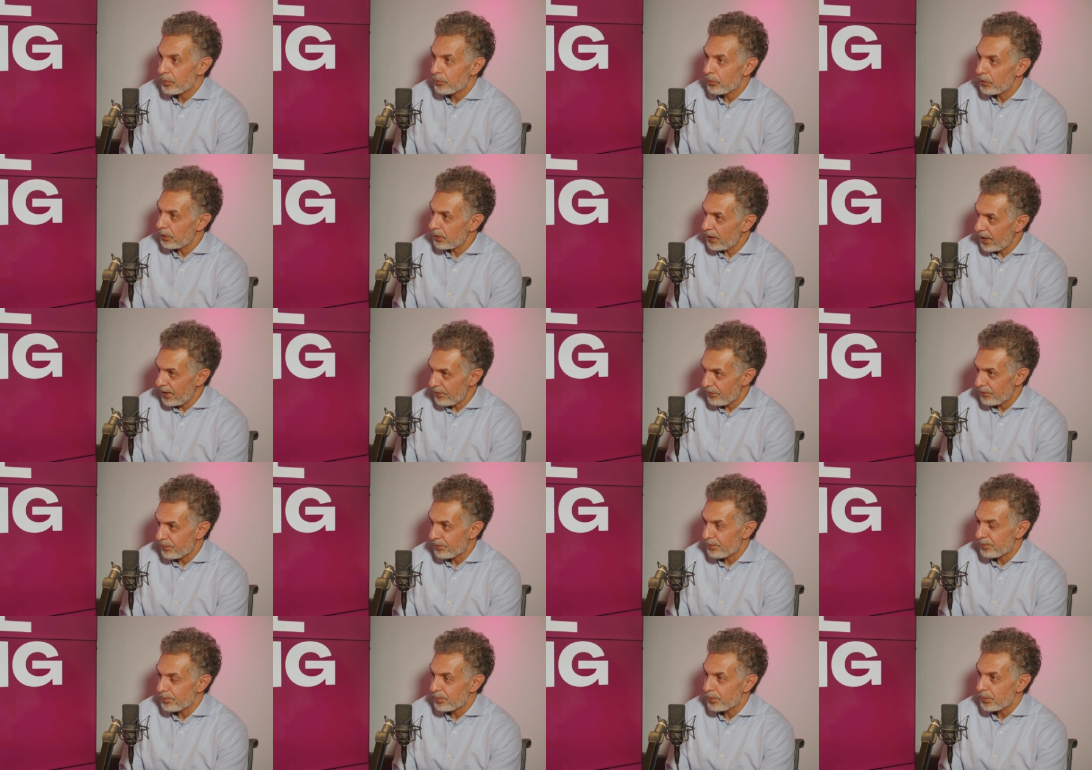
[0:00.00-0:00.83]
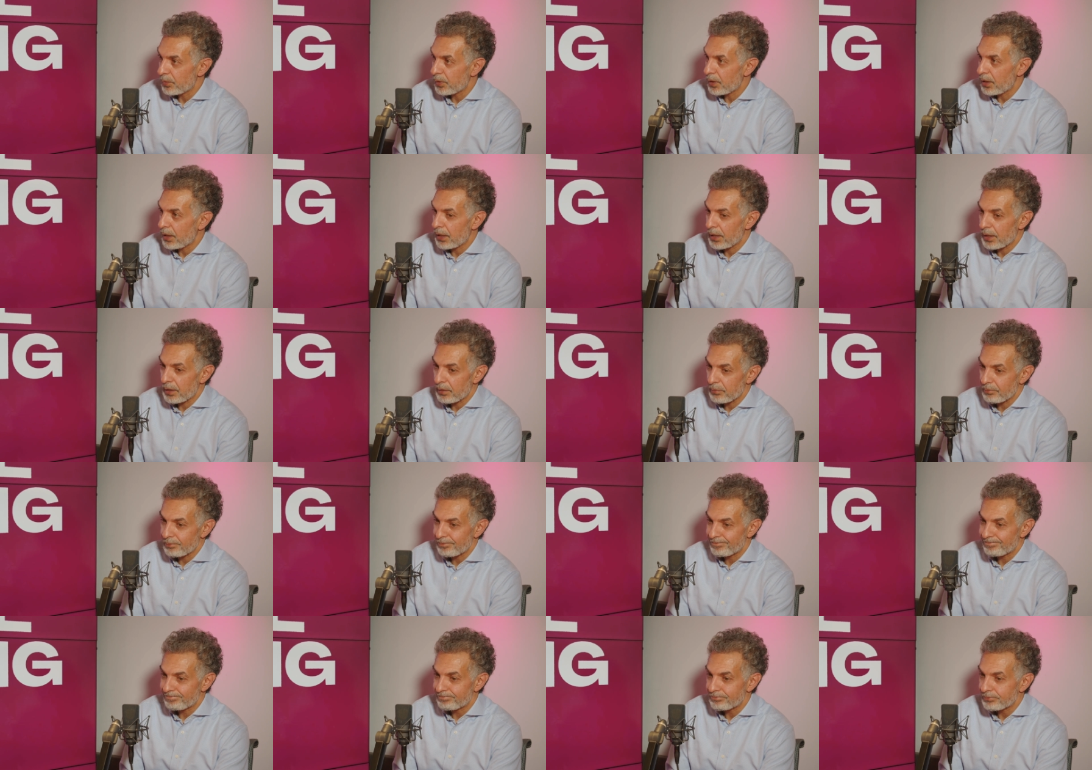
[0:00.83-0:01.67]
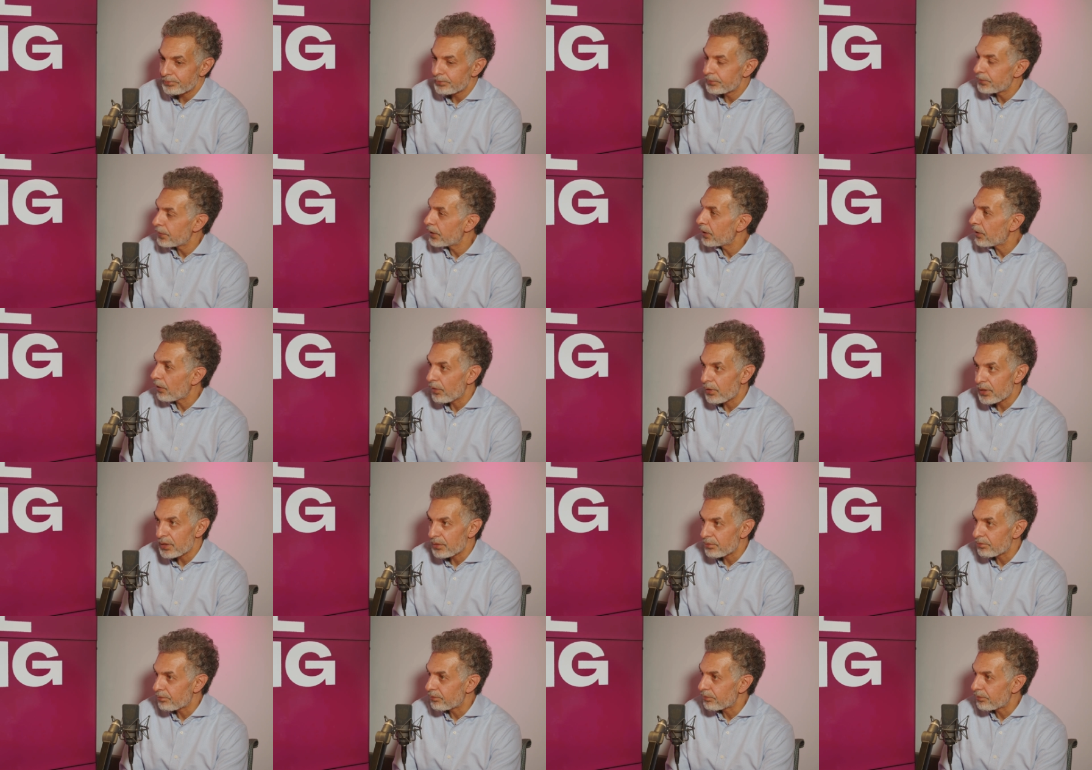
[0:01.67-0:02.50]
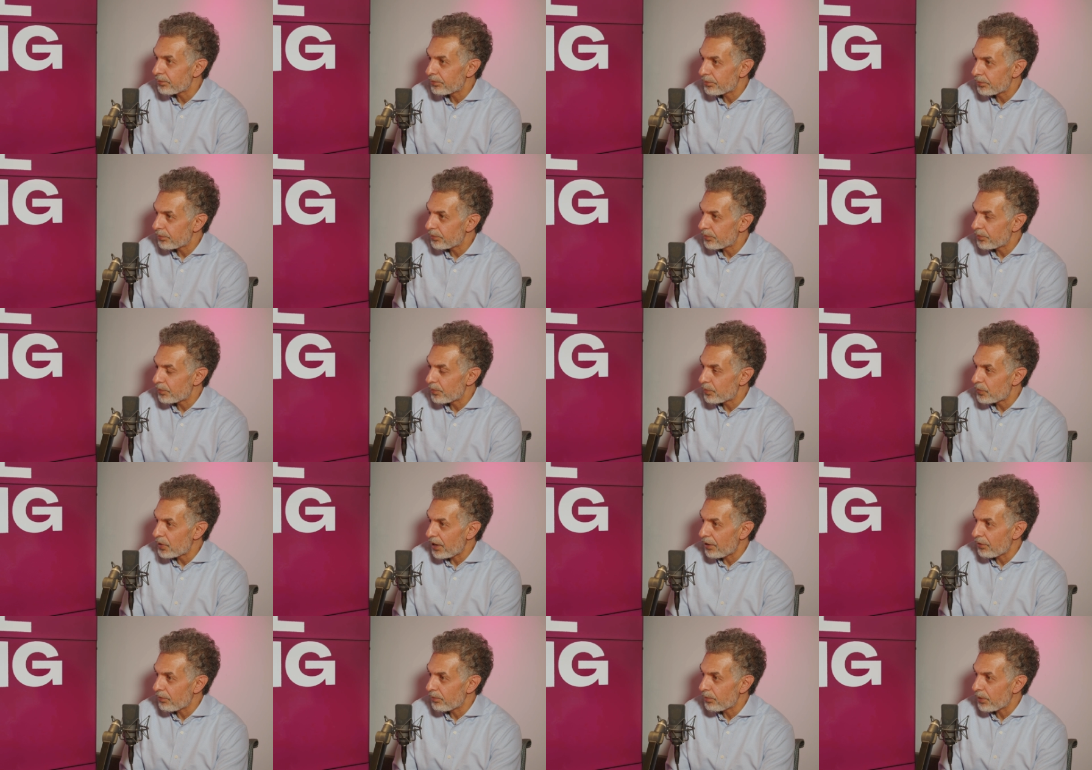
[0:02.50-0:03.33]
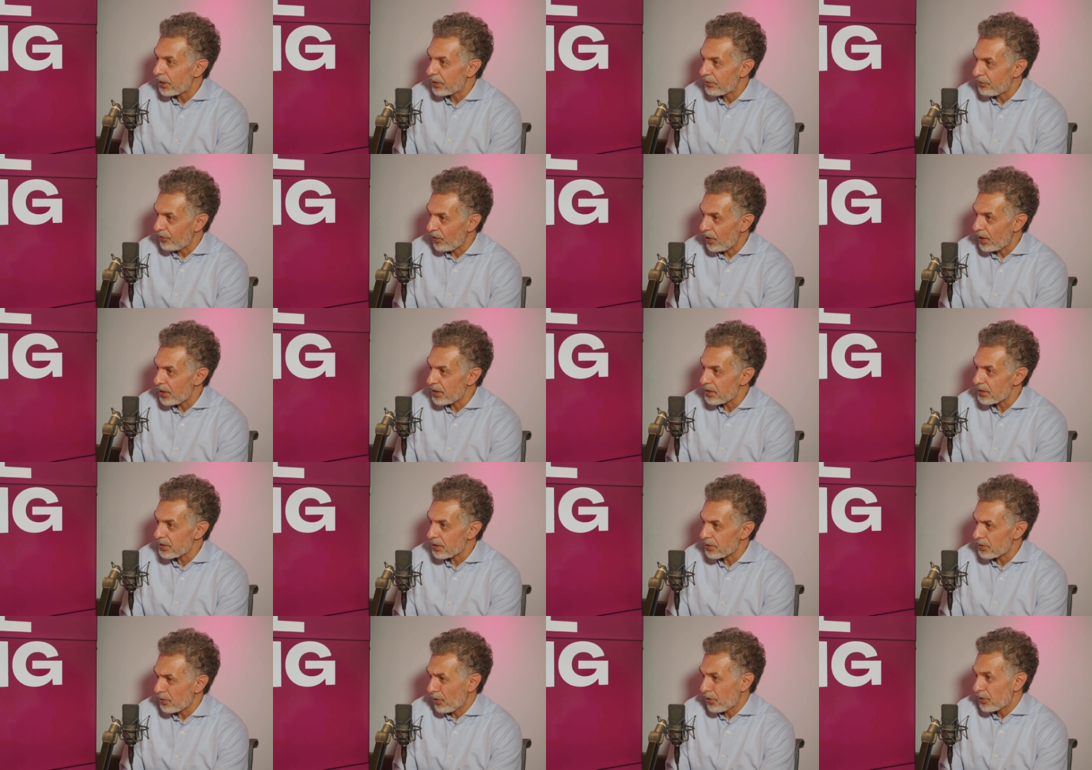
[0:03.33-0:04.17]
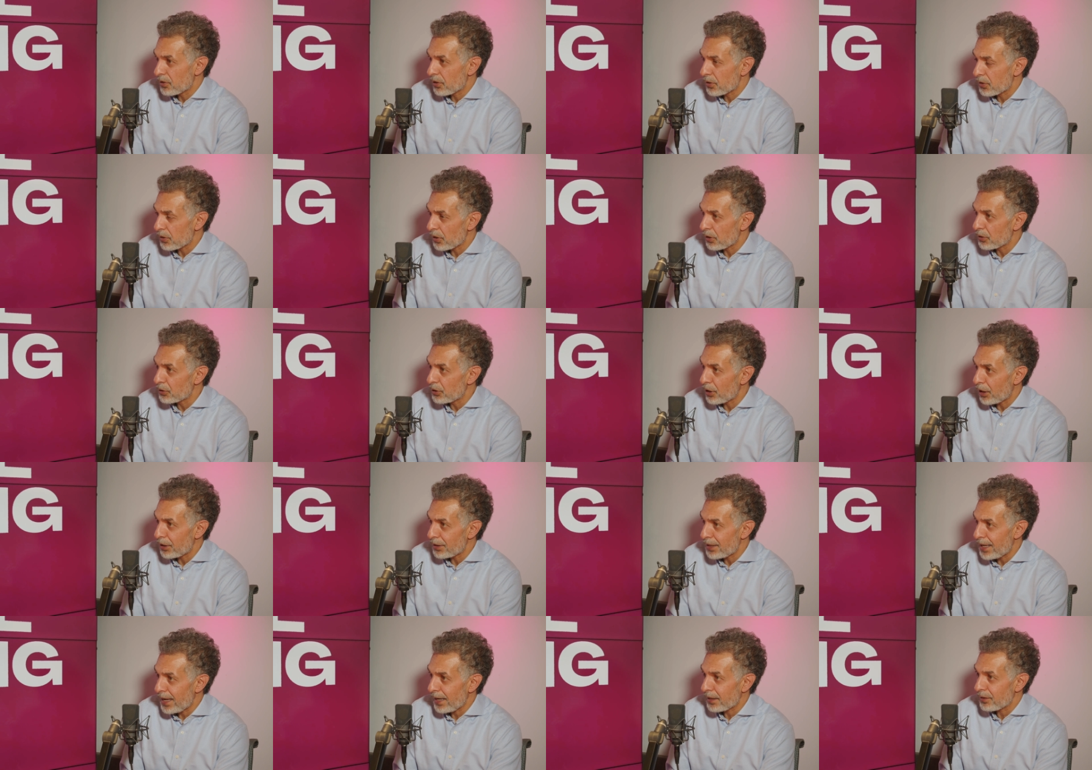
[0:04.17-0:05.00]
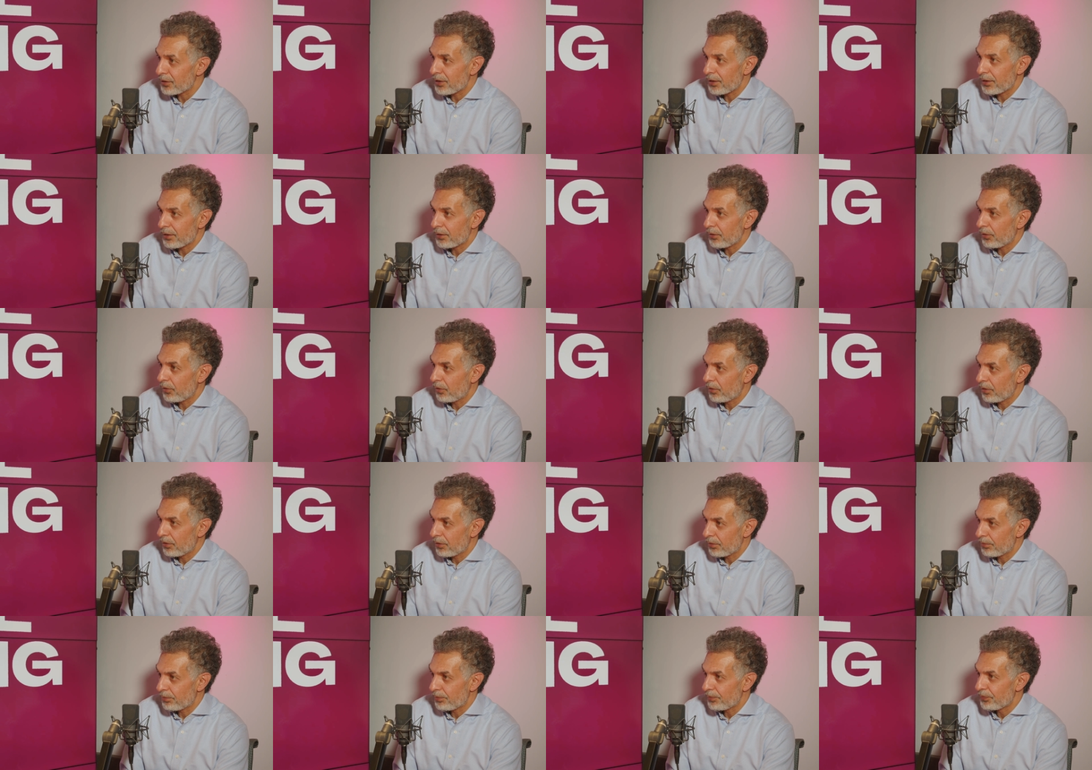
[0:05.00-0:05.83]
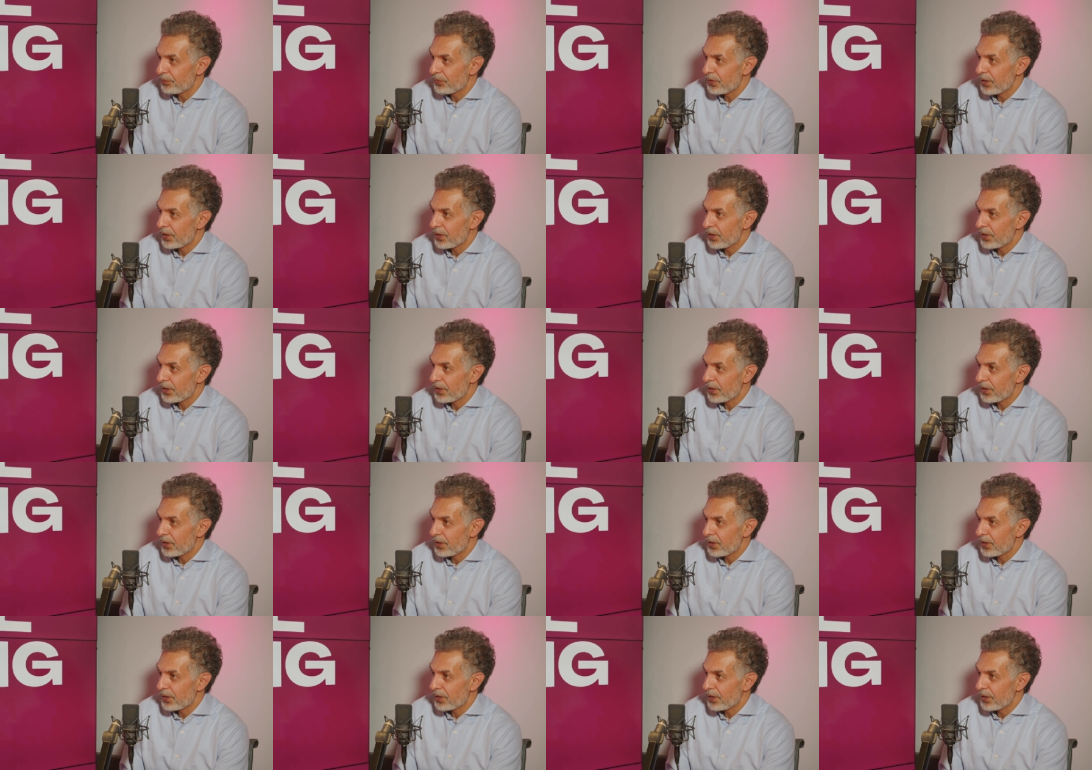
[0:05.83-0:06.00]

will have, you know, and their advice, as long as it's not didactic or